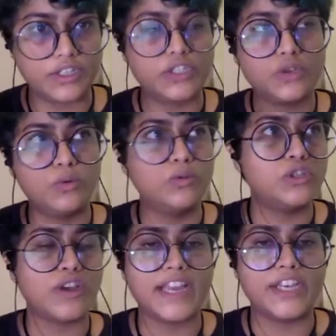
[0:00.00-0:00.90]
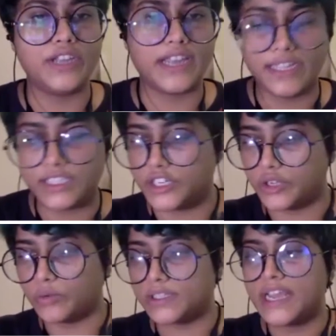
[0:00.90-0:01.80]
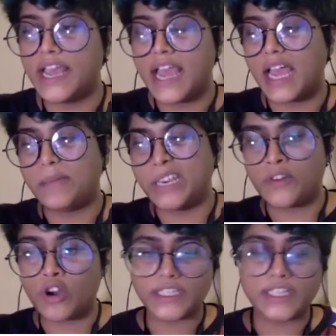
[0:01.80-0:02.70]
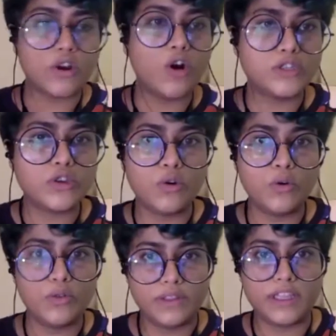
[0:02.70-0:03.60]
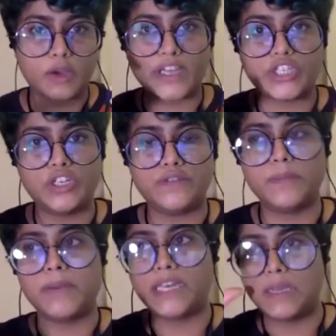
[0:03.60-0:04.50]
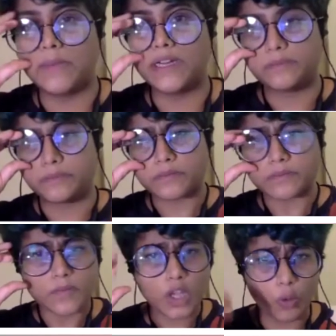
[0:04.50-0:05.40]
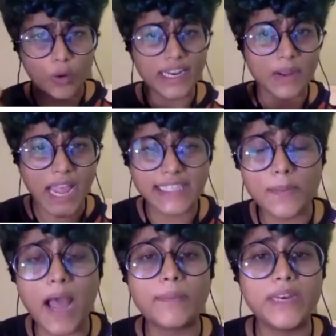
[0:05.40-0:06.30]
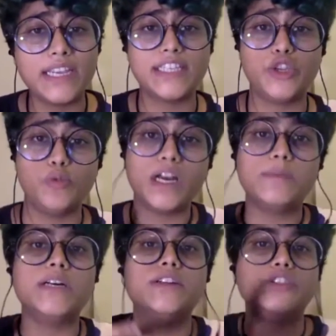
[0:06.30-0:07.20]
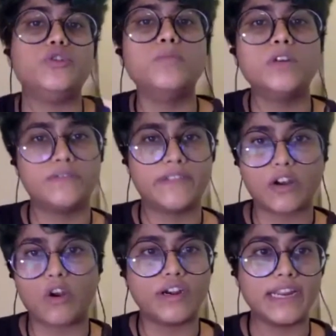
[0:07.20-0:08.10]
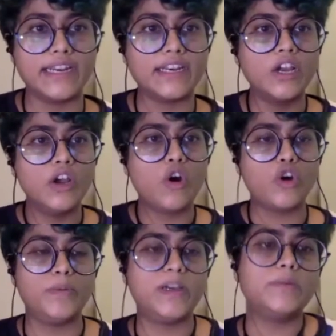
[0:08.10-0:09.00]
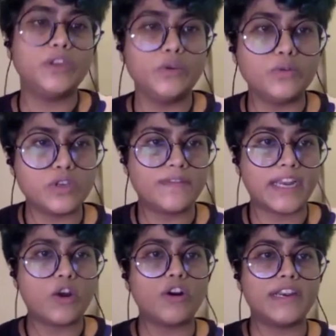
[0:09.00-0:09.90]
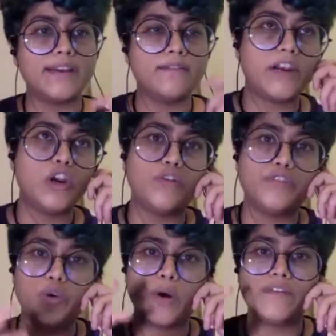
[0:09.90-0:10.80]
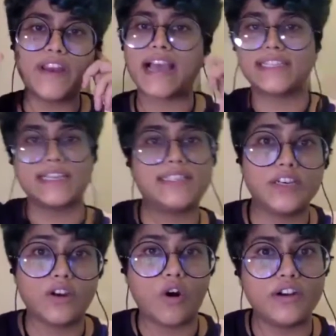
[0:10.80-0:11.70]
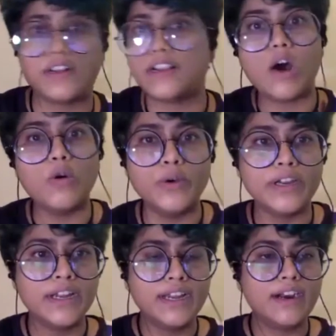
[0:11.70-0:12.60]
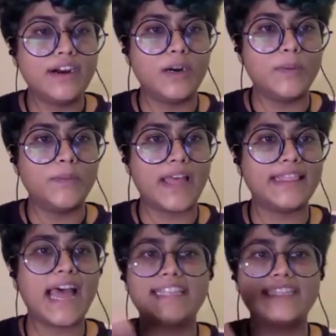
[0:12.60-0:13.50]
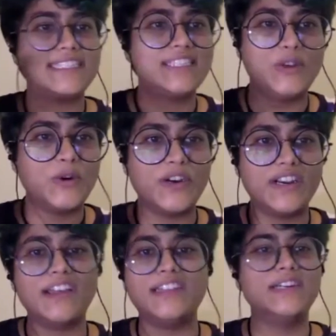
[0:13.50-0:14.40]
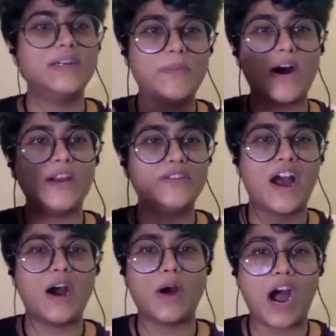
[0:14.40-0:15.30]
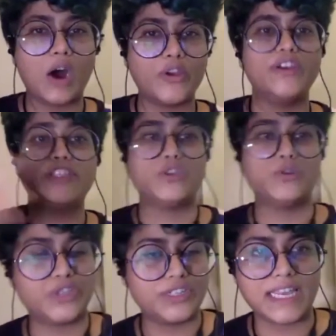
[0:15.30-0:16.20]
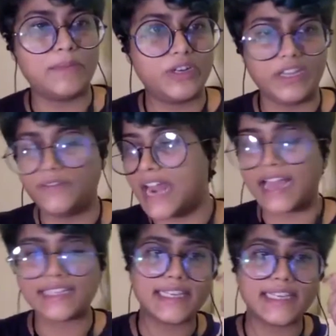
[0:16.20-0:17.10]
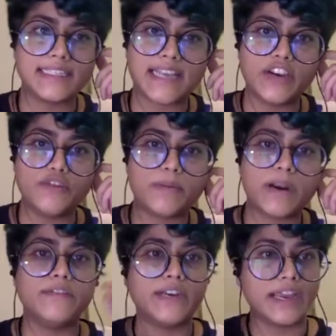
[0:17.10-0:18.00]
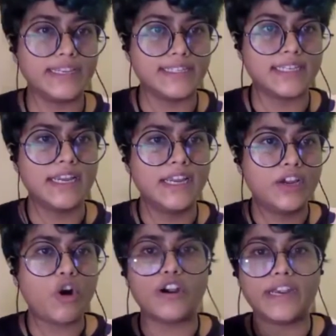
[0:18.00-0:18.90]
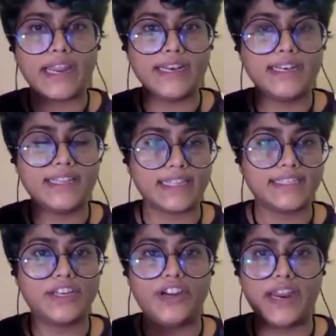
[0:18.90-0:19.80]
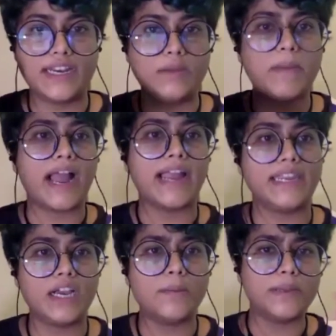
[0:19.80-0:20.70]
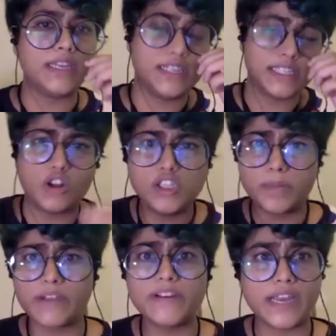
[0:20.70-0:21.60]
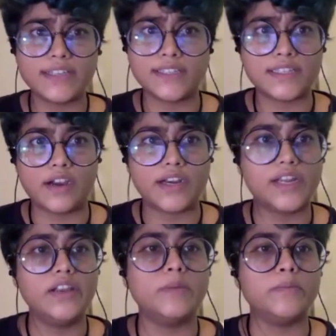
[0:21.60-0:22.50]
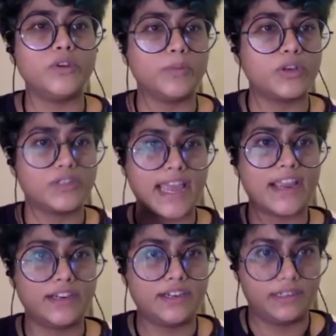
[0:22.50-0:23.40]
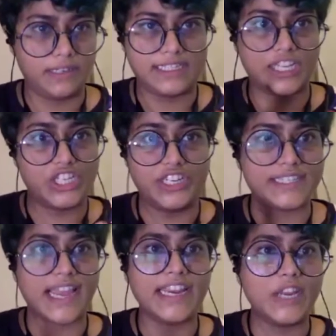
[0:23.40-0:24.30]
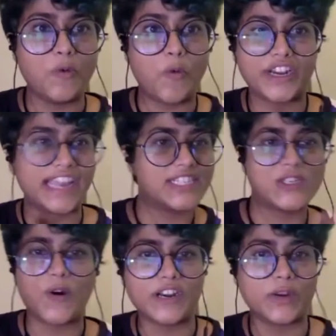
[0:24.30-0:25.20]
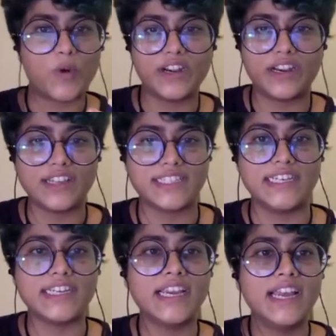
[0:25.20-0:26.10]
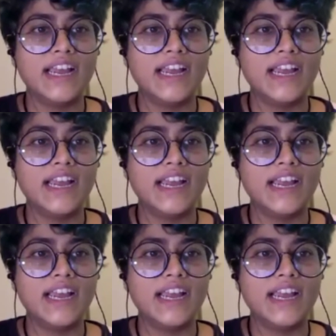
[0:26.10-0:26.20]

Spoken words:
schools or institutes. I mean, of course, there's also the question of the money, but what ends up happening is that you become a consumer of that content or you become a user of that content. Very often you have to access it on a cloud. And that's, another part of how your institution is able to even access this kind of privatized content that's created by IT companies. It also privatizes the curriculum, because they're essentially deciding what gets taught and what doesn't.